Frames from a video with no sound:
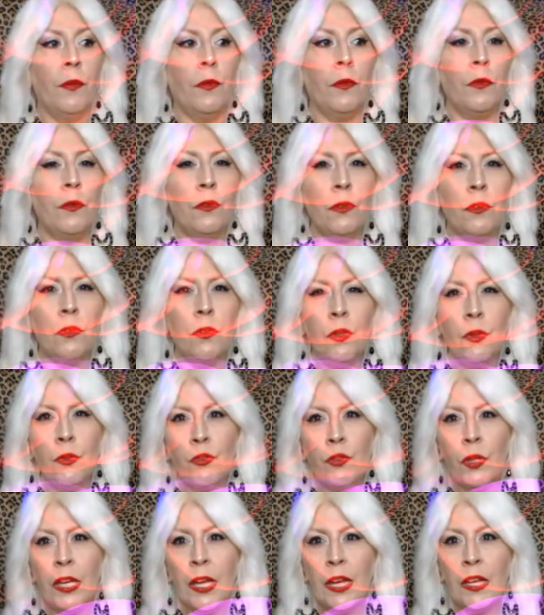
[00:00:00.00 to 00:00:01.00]
usually I
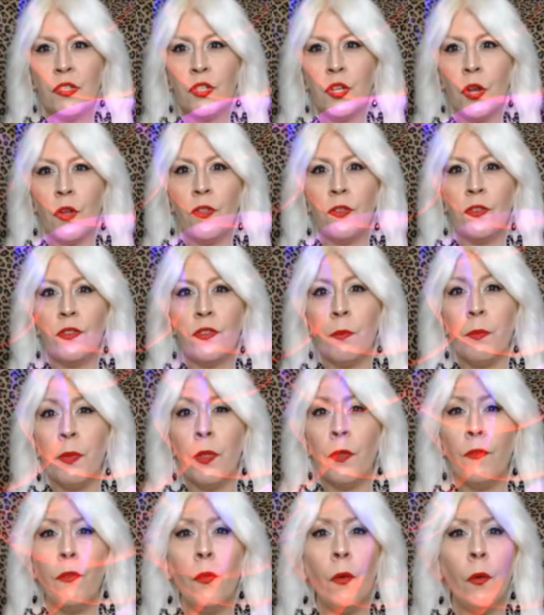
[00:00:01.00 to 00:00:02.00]
start this up in the
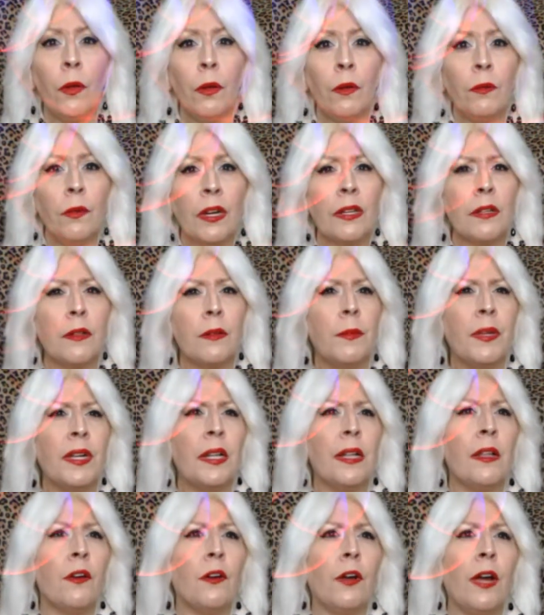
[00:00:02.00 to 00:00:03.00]
fall, around the middle or
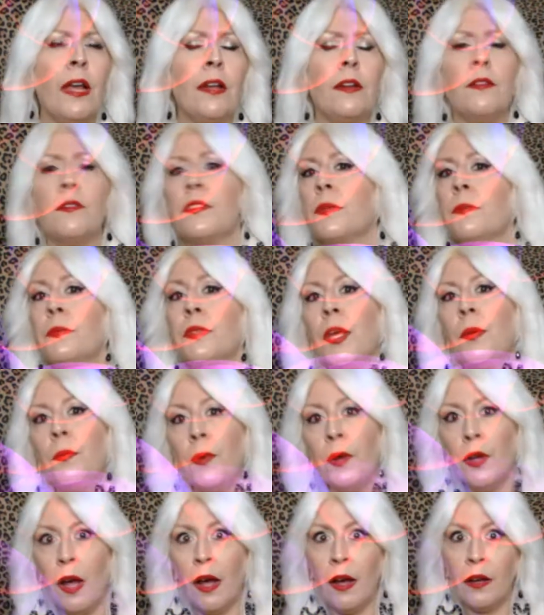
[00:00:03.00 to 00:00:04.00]
end of September,
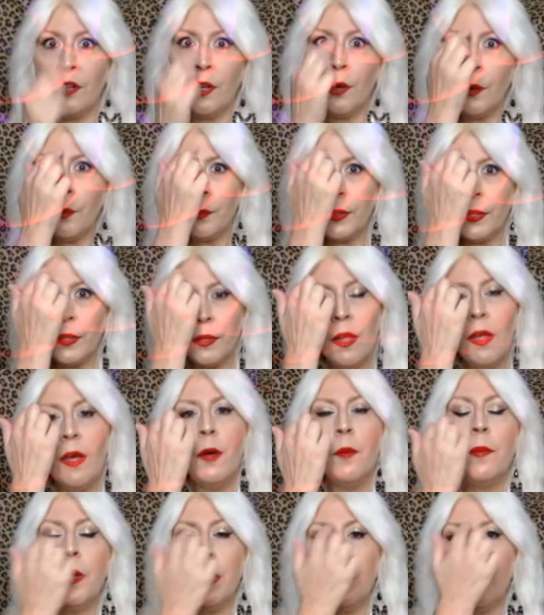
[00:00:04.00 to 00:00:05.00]
October, but
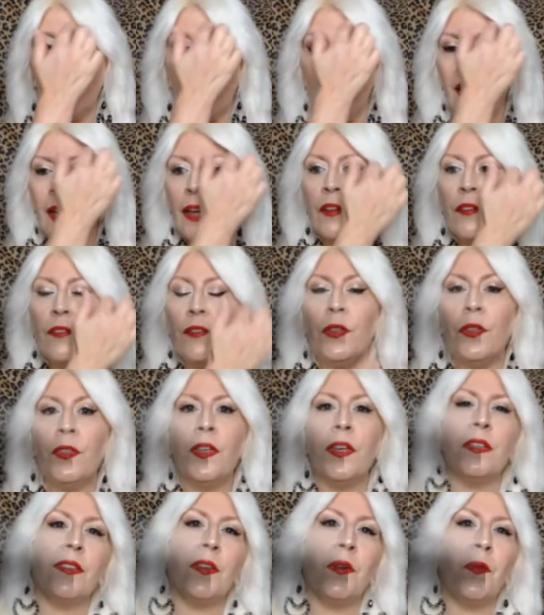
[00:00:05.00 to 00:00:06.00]
I had a few things I
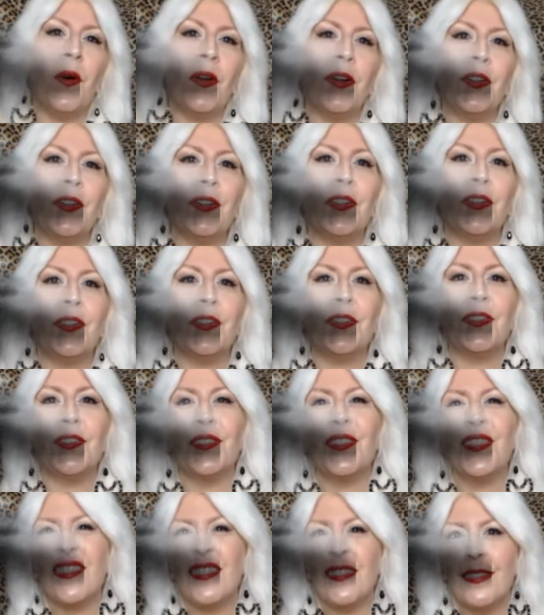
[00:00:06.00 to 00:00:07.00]
wanted to
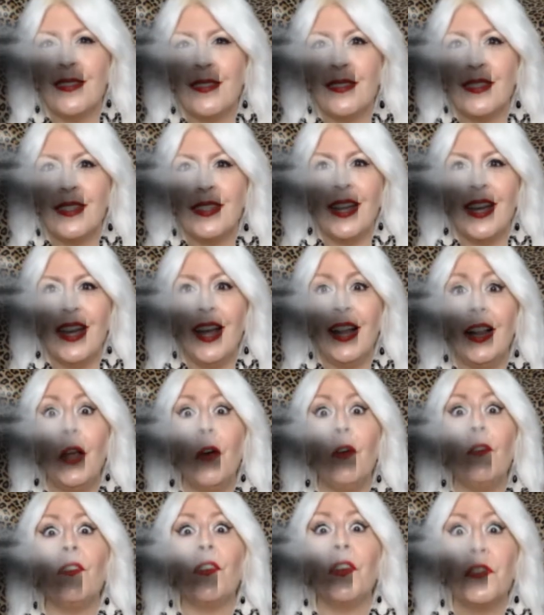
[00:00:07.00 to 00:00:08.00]
say hello
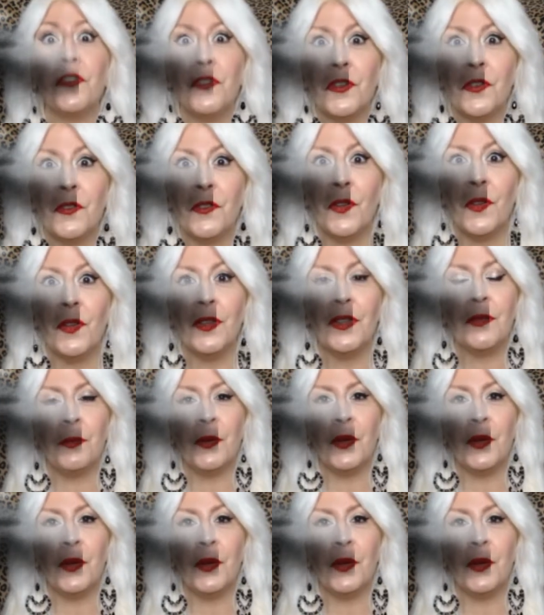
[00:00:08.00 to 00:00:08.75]
first of all. It's been a